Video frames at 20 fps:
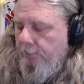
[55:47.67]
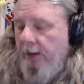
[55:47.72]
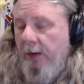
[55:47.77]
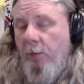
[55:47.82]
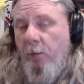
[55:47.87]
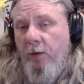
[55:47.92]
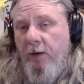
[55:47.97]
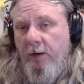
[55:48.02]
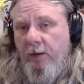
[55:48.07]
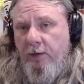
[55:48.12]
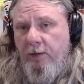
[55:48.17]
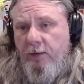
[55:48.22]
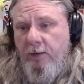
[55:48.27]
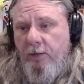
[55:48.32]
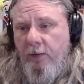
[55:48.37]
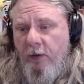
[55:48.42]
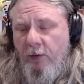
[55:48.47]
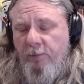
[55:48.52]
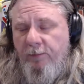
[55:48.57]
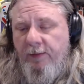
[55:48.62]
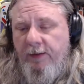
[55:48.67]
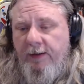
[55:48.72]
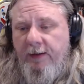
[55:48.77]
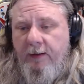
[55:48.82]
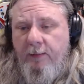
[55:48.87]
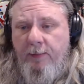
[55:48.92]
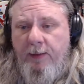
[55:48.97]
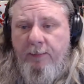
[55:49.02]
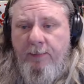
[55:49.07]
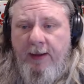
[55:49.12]
we're hopefully
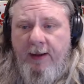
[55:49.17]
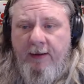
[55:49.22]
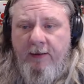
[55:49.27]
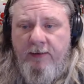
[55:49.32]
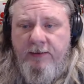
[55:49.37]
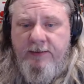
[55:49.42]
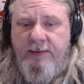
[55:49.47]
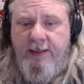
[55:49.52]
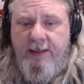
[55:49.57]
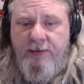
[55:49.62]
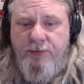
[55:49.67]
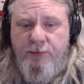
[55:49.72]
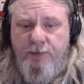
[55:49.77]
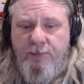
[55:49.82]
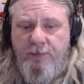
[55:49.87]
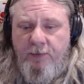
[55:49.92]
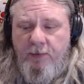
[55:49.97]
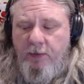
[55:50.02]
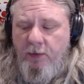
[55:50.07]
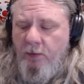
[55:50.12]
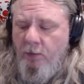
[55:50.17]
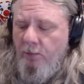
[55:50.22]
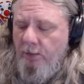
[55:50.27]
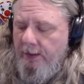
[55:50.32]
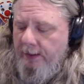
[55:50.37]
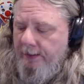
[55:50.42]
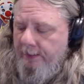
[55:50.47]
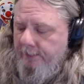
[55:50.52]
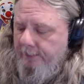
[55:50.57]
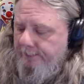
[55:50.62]
going to be back on schedule for a
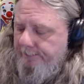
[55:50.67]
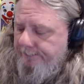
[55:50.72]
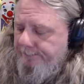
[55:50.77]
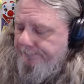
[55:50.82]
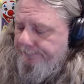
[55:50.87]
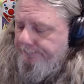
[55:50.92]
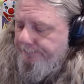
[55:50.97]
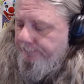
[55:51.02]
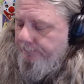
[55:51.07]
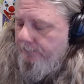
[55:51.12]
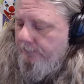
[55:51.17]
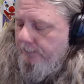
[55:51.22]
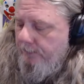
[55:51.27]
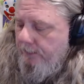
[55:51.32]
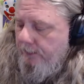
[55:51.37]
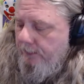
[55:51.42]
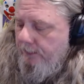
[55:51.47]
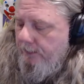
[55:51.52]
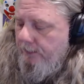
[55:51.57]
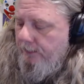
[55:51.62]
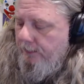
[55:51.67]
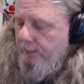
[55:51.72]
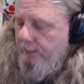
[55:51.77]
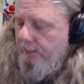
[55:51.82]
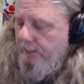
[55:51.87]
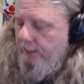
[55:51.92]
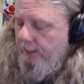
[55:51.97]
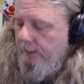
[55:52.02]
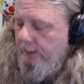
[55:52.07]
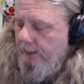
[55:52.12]
while.
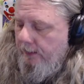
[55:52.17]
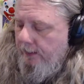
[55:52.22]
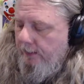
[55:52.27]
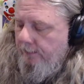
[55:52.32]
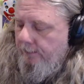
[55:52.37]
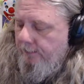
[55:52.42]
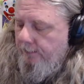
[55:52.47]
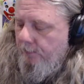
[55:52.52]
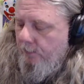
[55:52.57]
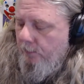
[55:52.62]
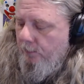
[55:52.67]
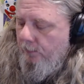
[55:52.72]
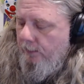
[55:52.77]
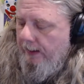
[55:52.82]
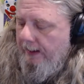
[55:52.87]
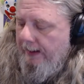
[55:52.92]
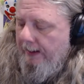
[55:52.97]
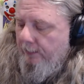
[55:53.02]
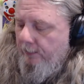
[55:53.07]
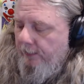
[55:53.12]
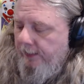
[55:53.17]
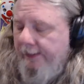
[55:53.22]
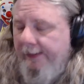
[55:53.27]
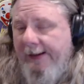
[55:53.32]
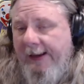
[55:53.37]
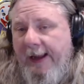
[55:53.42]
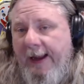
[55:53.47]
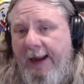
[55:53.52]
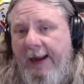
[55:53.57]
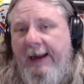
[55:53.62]
I really
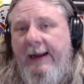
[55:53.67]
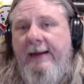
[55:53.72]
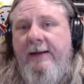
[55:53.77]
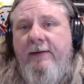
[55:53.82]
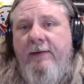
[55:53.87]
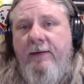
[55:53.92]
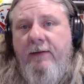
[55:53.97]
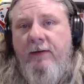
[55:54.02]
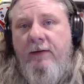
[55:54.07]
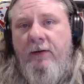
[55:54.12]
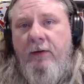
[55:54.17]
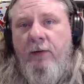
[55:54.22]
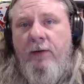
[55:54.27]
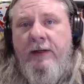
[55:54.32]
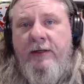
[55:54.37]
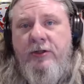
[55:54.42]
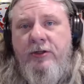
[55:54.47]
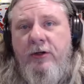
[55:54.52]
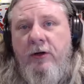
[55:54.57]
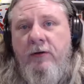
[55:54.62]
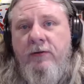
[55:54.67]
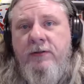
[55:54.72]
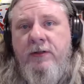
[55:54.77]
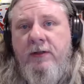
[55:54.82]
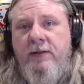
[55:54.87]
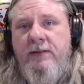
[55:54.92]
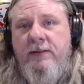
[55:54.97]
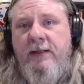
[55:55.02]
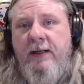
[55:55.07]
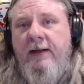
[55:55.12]
hate doing shows
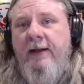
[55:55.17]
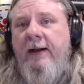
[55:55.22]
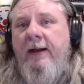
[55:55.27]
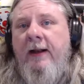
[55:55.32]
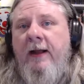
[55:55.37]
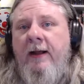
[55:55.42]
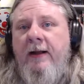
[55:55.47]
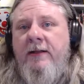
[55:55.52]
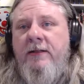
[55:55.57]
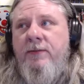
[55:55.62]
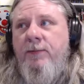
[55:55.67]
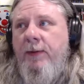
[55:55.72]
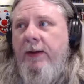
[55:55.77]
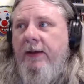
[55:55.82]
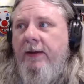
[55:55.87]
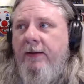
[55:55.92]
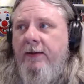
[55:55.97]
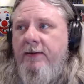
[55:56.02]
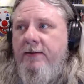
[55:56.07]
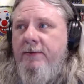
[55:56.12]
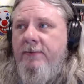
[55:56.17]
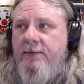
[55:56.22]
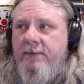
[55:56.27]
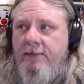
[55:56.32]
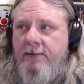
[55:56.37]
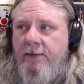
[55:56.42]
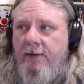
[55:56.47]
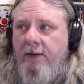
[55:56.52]
on Sunday nights because